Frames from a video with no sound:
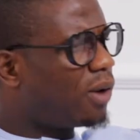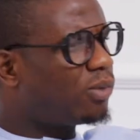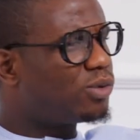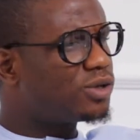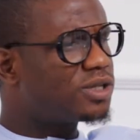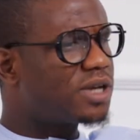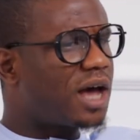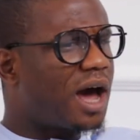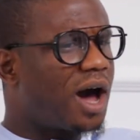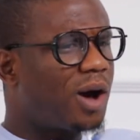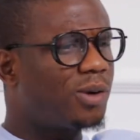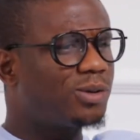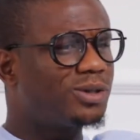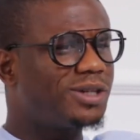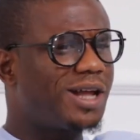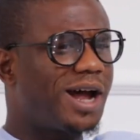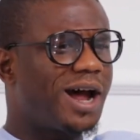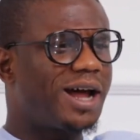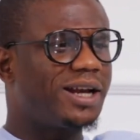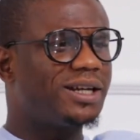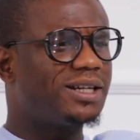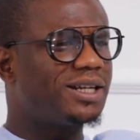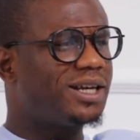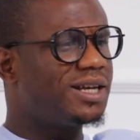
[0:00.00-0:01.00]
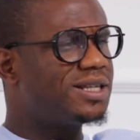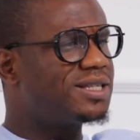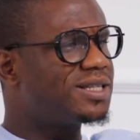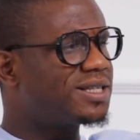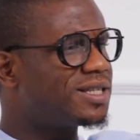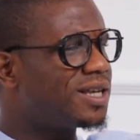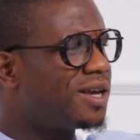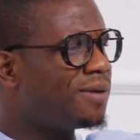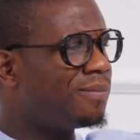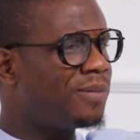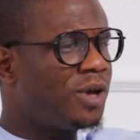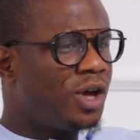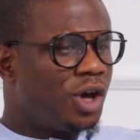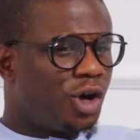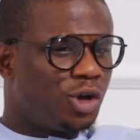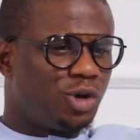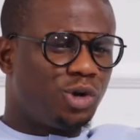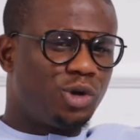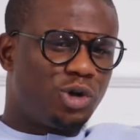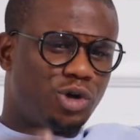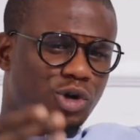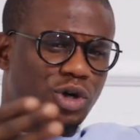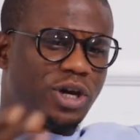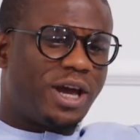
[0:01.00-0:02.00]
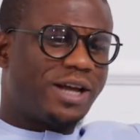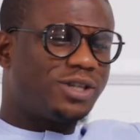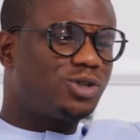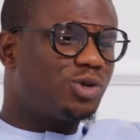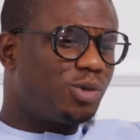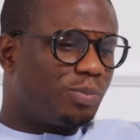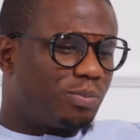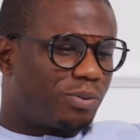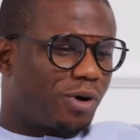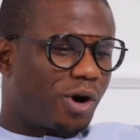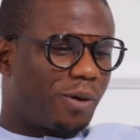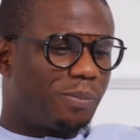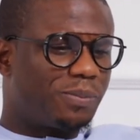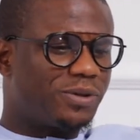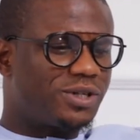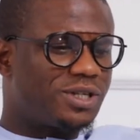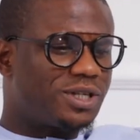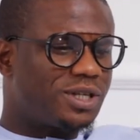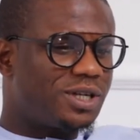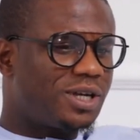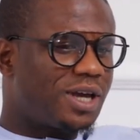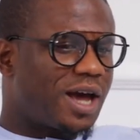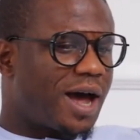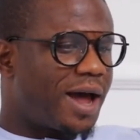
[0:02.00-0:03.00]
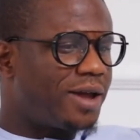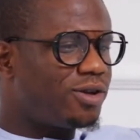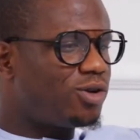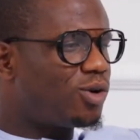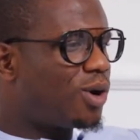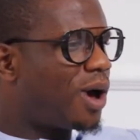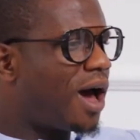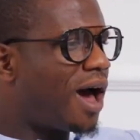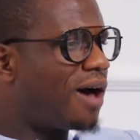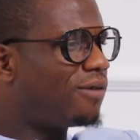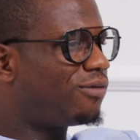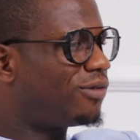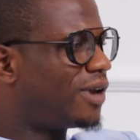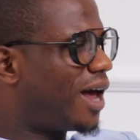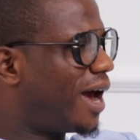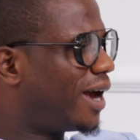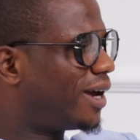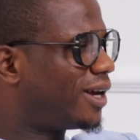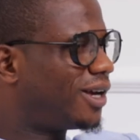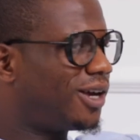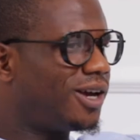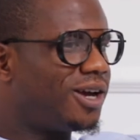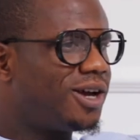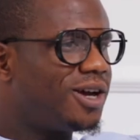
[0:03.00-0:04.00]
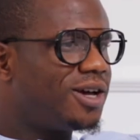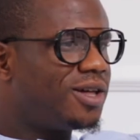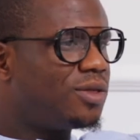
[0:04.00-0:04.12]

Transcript: I was out and it seemed you, you, get to a property and you have like